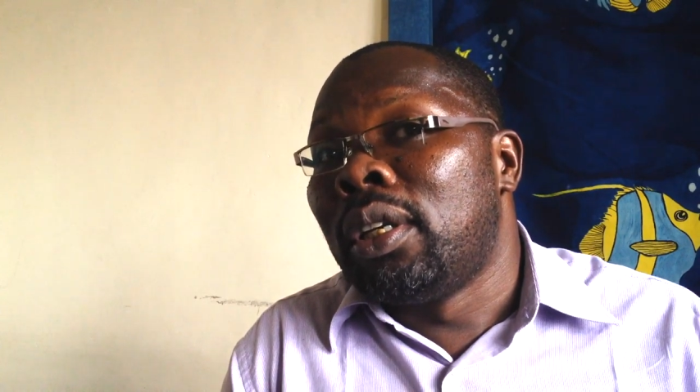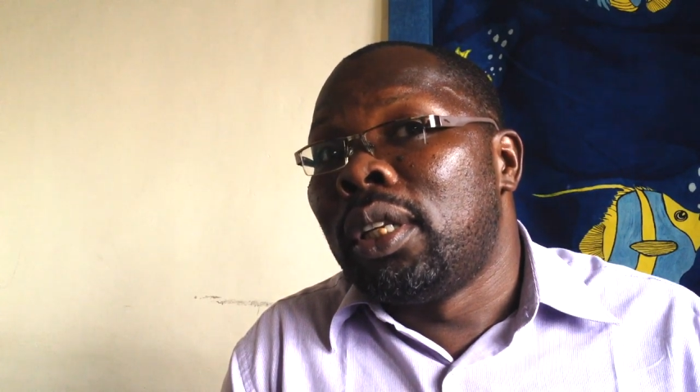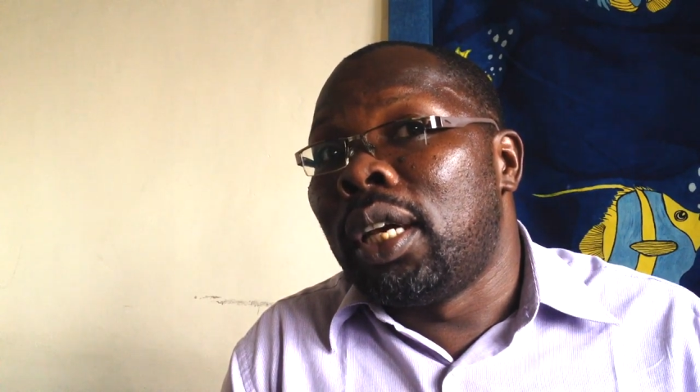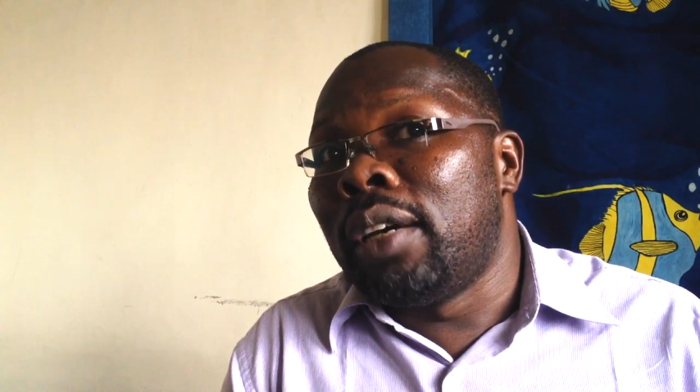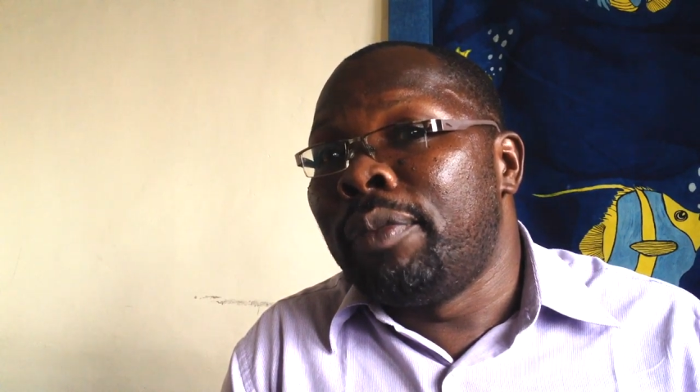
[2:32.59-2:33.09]

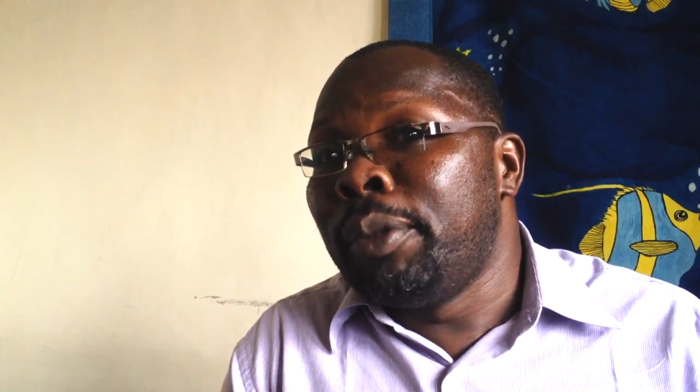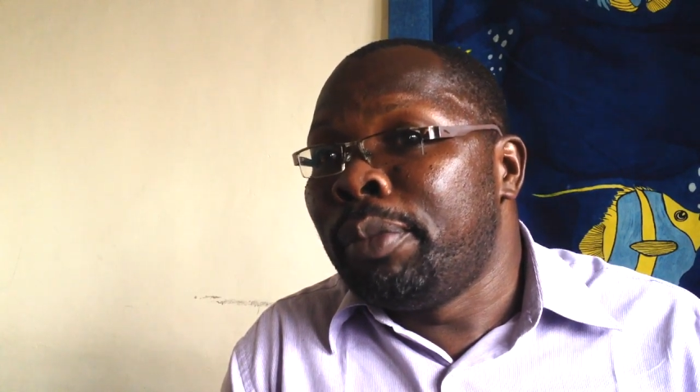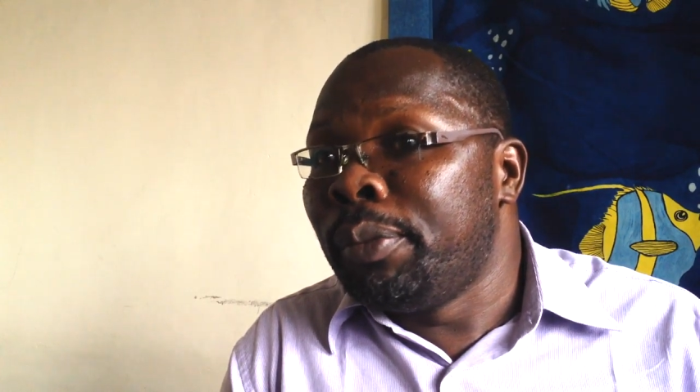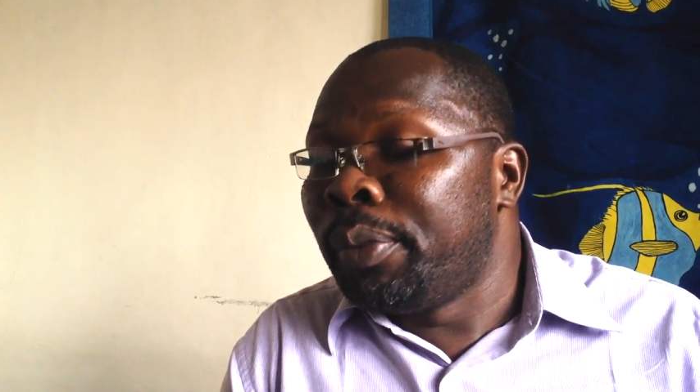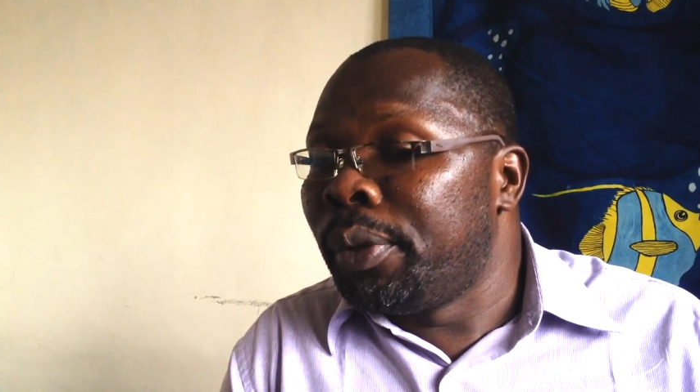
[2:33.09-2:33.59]
There have been
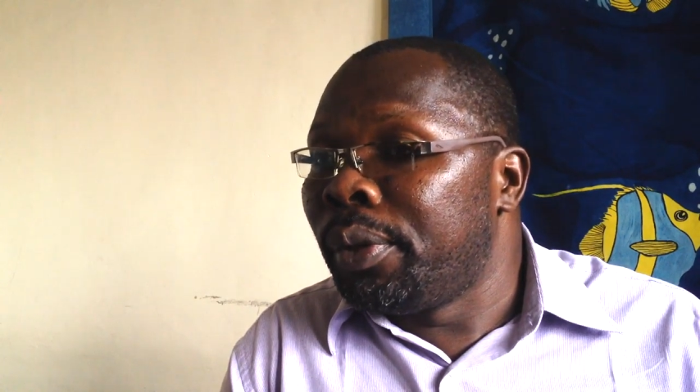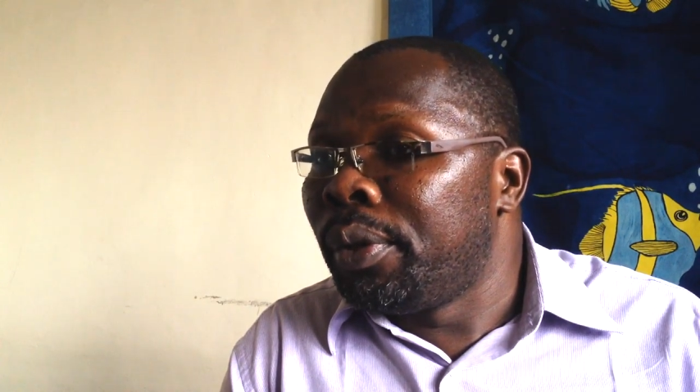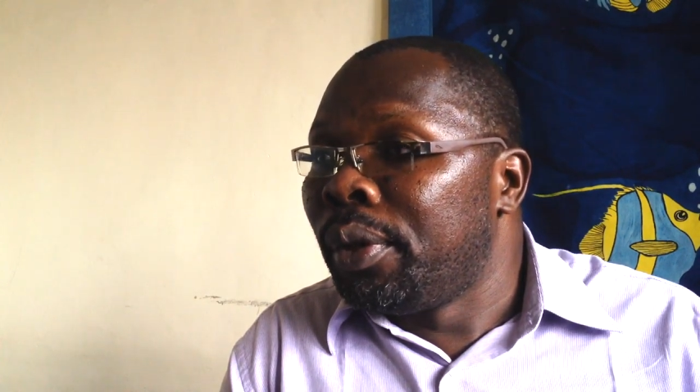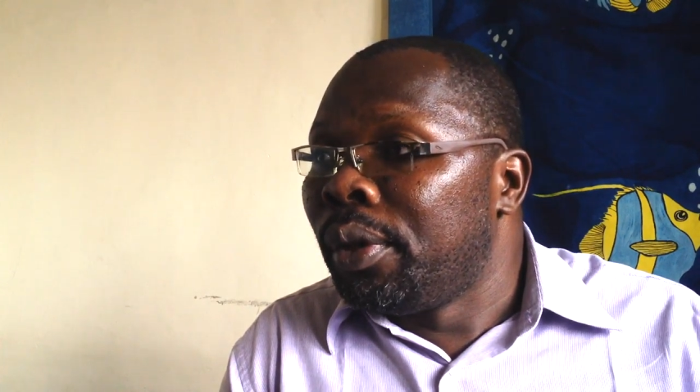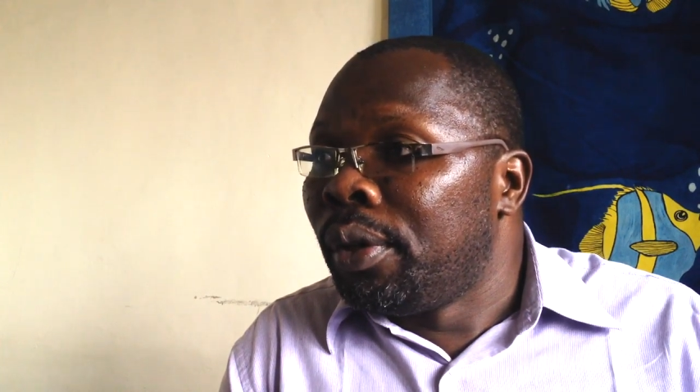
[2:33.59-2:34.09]
people
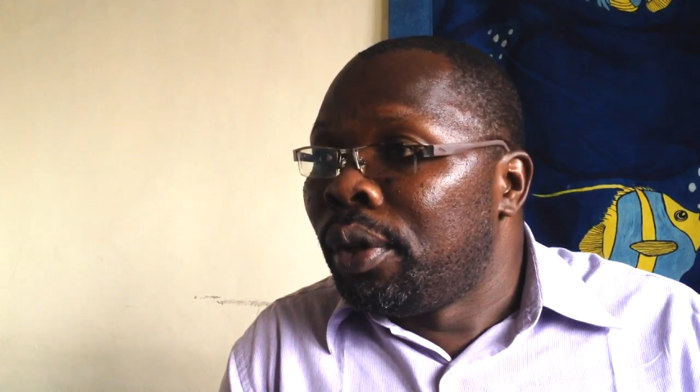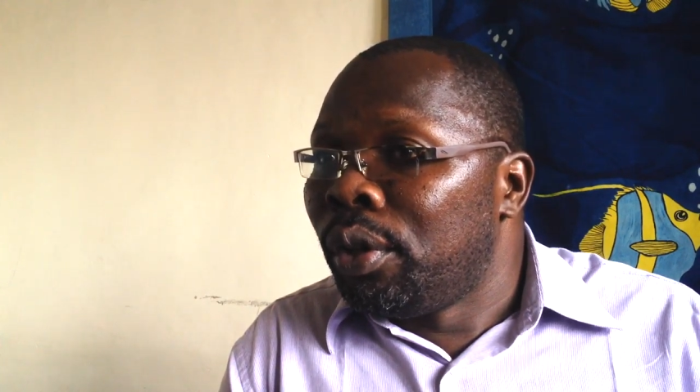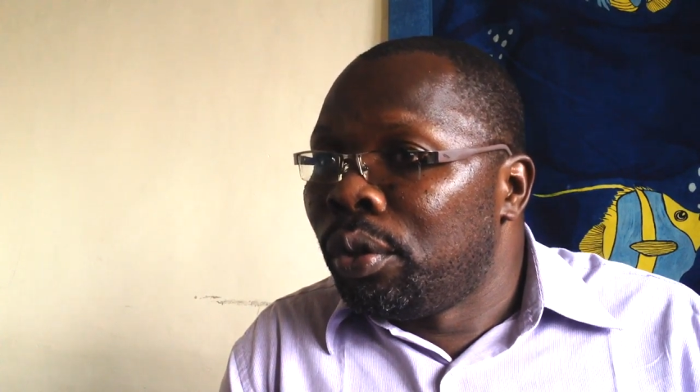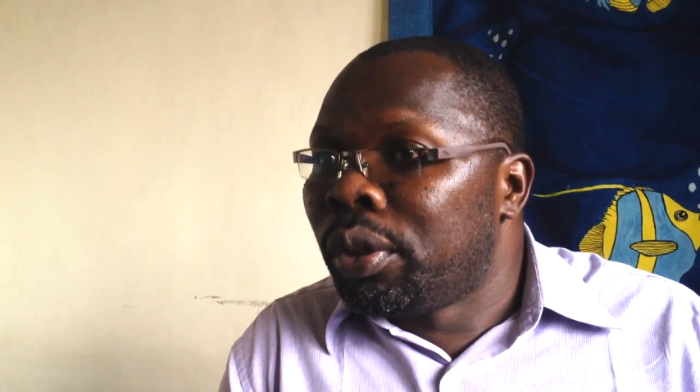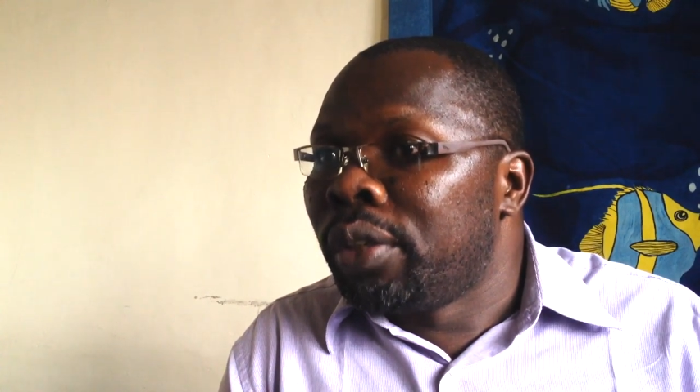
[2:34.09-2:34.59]

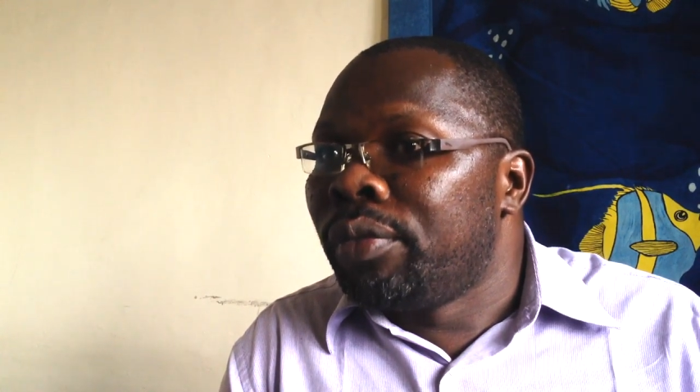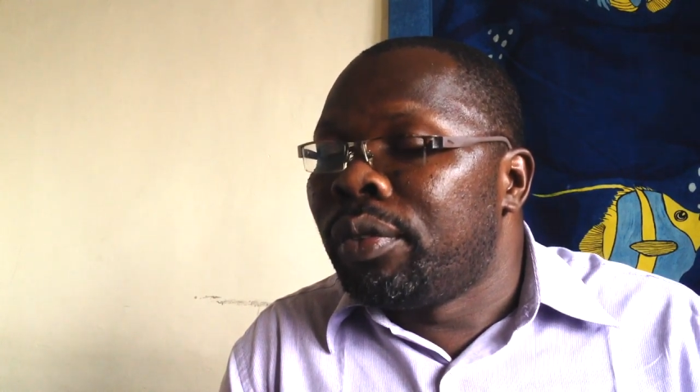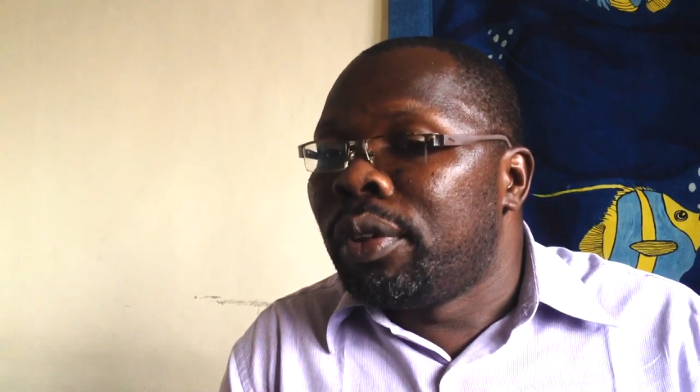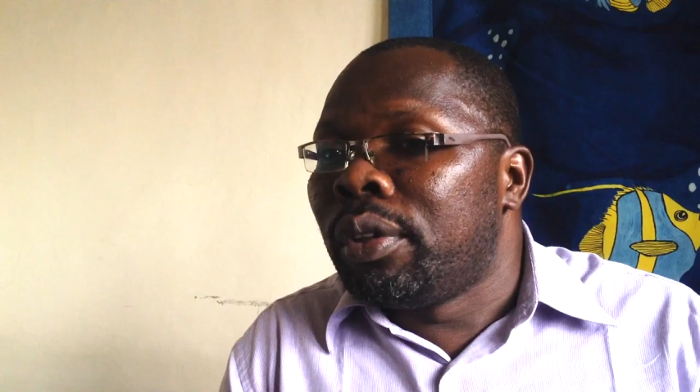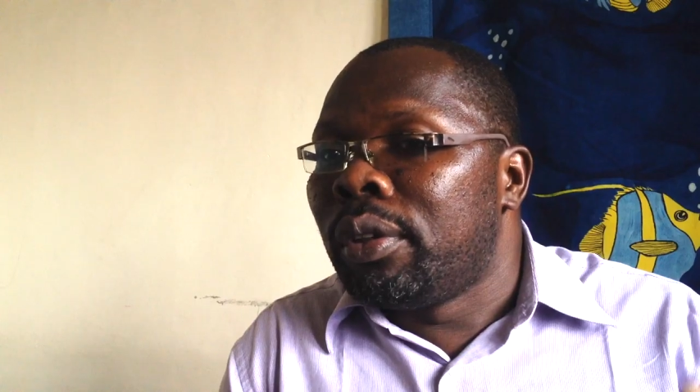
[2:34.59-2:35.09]
looking
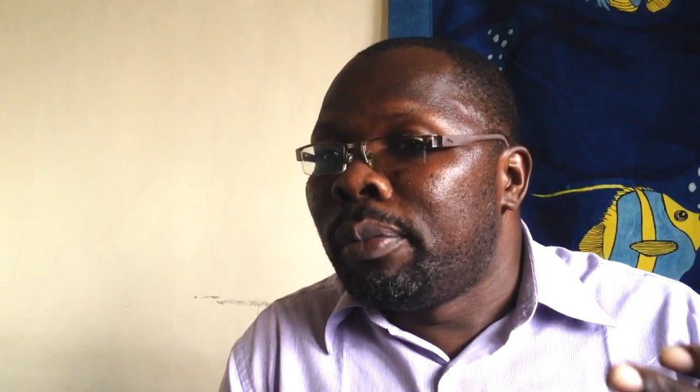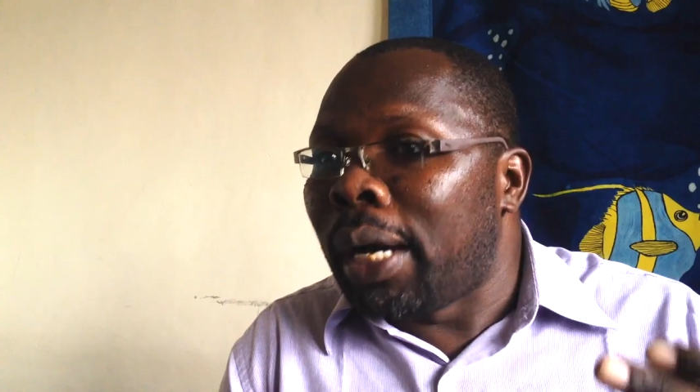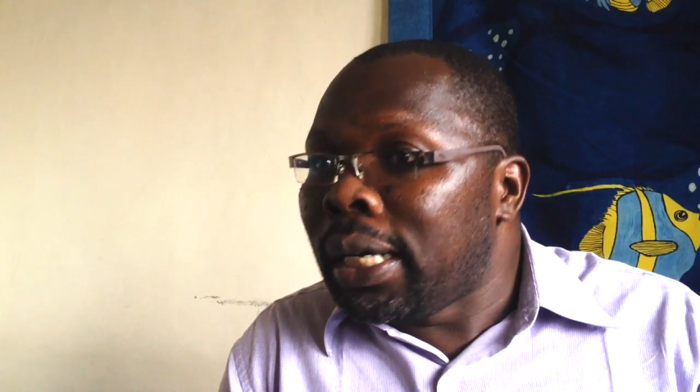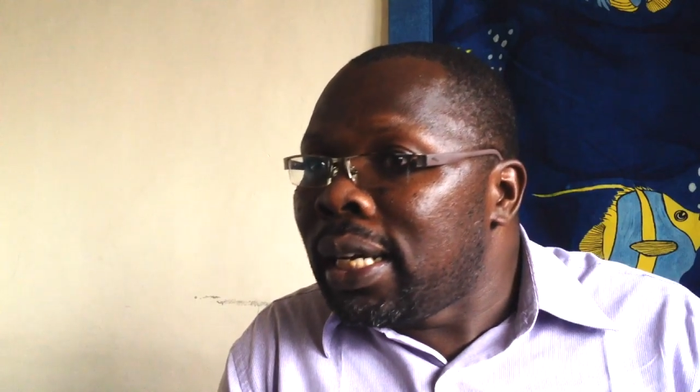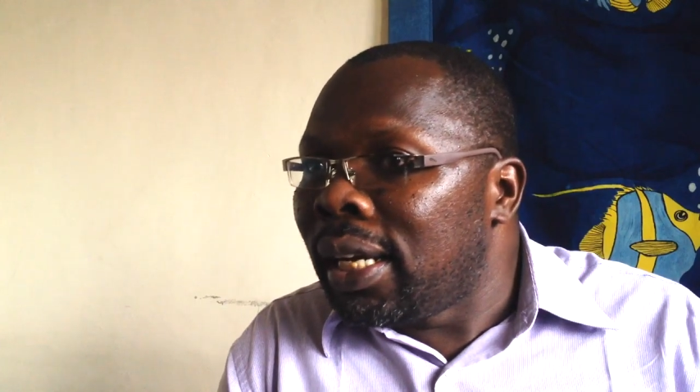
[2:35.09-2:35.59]
for
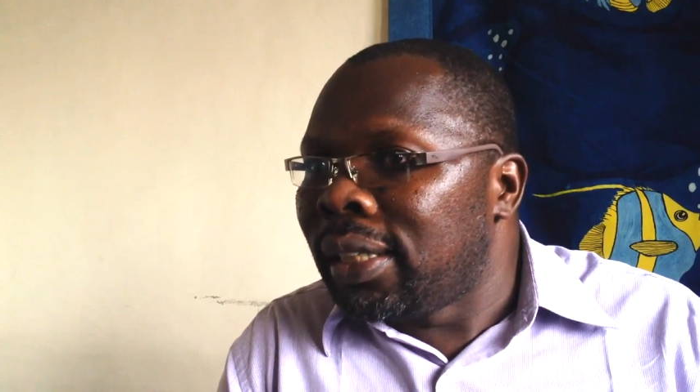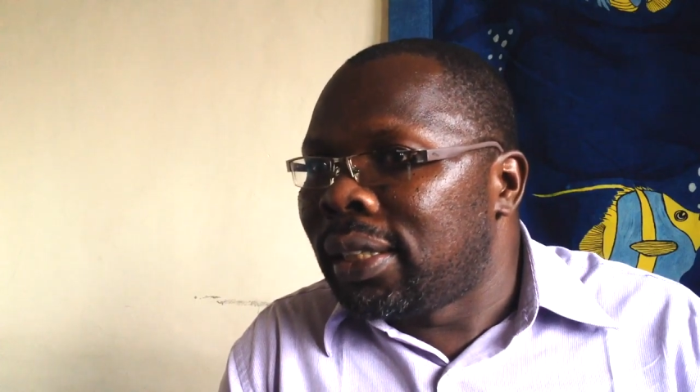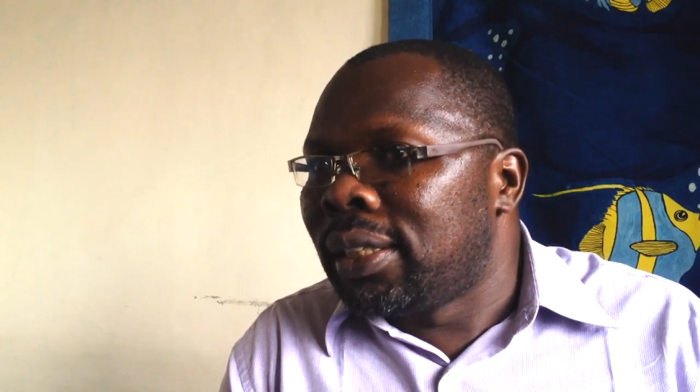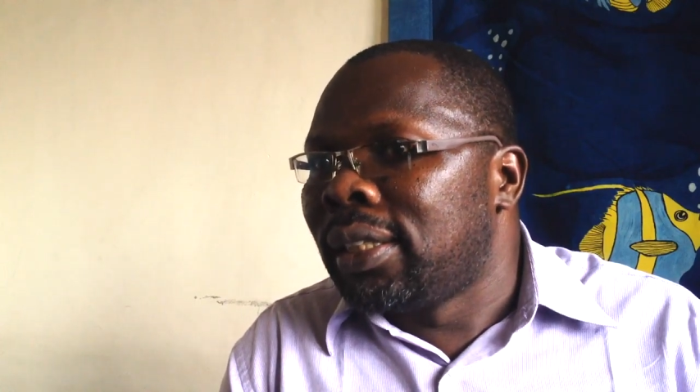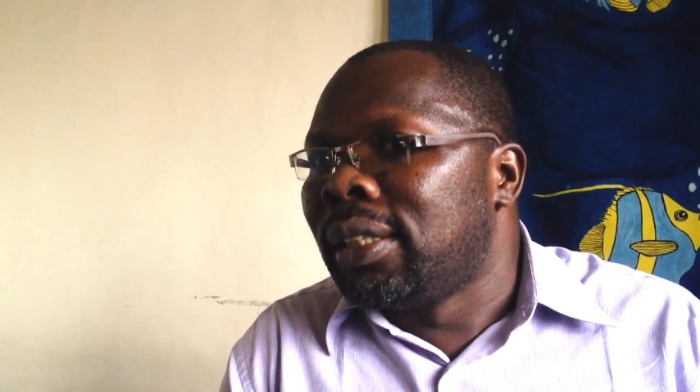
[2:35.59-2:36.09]
partners,